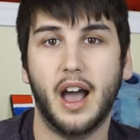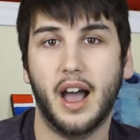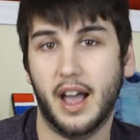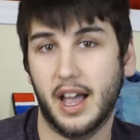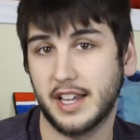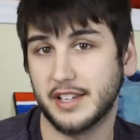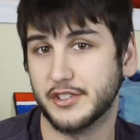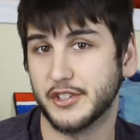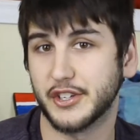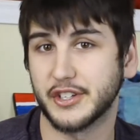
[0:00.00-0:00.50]

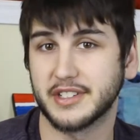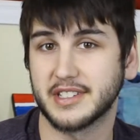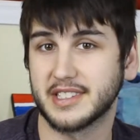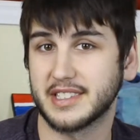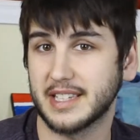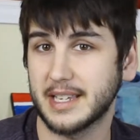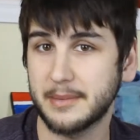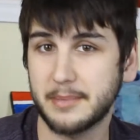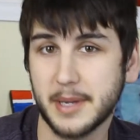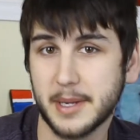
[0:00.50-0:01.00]
I took
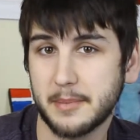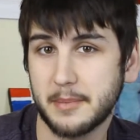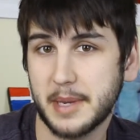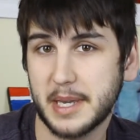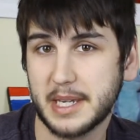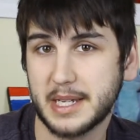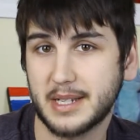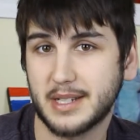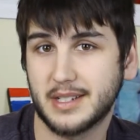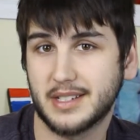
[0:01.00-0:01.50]
sleeping
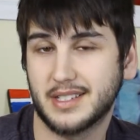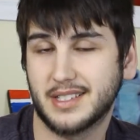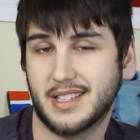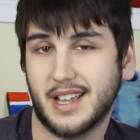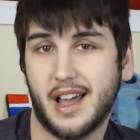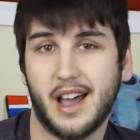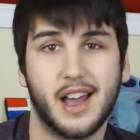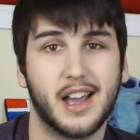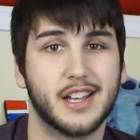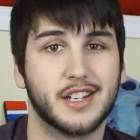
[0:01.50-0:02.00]
pills,
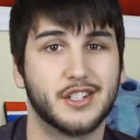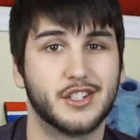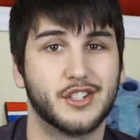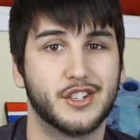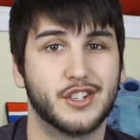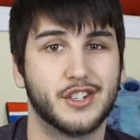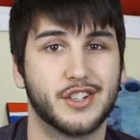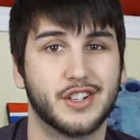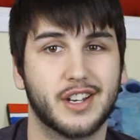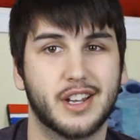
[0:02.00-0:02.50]
I
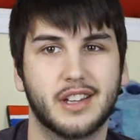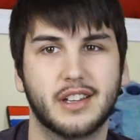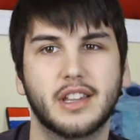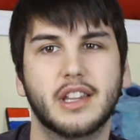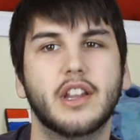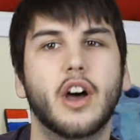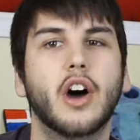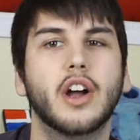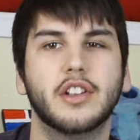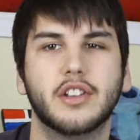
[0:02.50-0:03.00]
took,
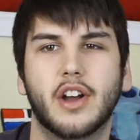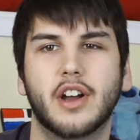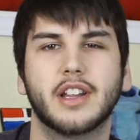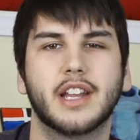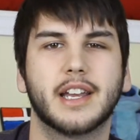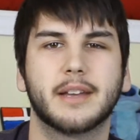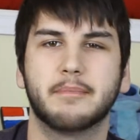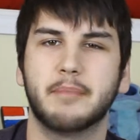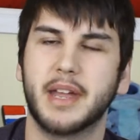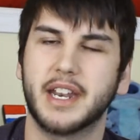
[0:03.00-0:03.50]

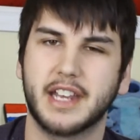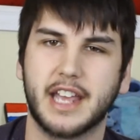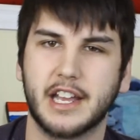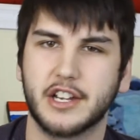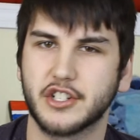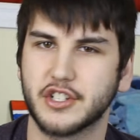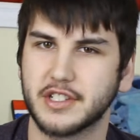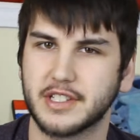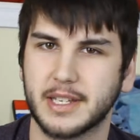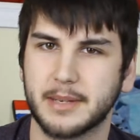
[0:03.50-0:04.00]
not like
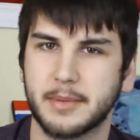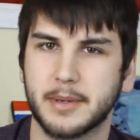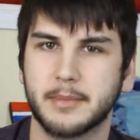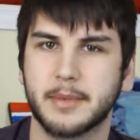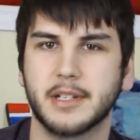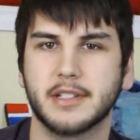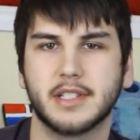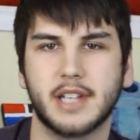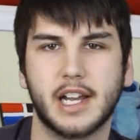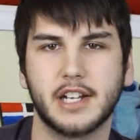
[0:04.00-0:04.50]
medication
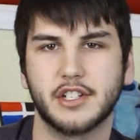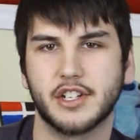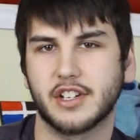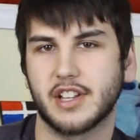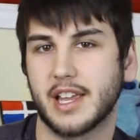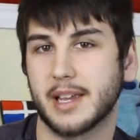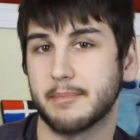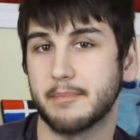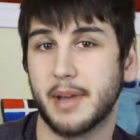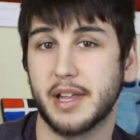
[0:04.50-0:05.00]
sleeping pills, I
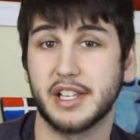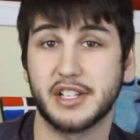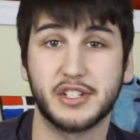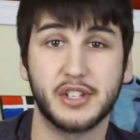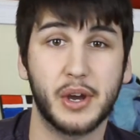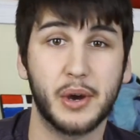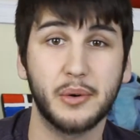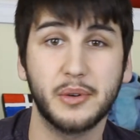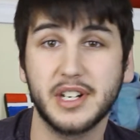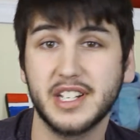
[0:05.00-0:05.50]
took like
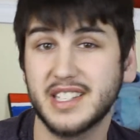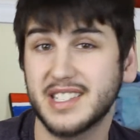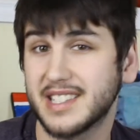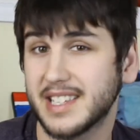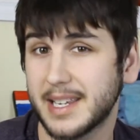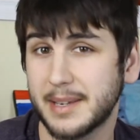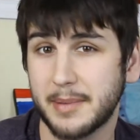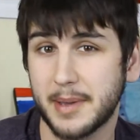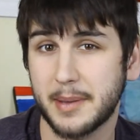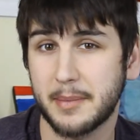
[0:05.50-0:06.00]
melatonin
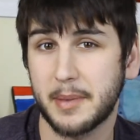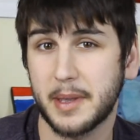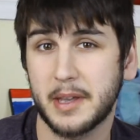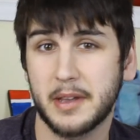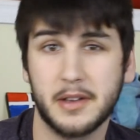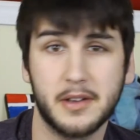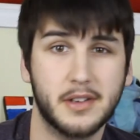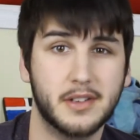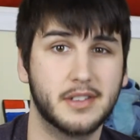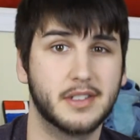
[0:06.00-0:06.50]
sleeping
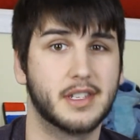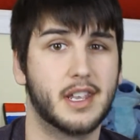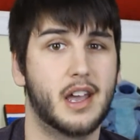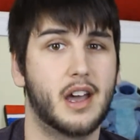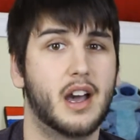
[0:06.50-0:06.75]
pills.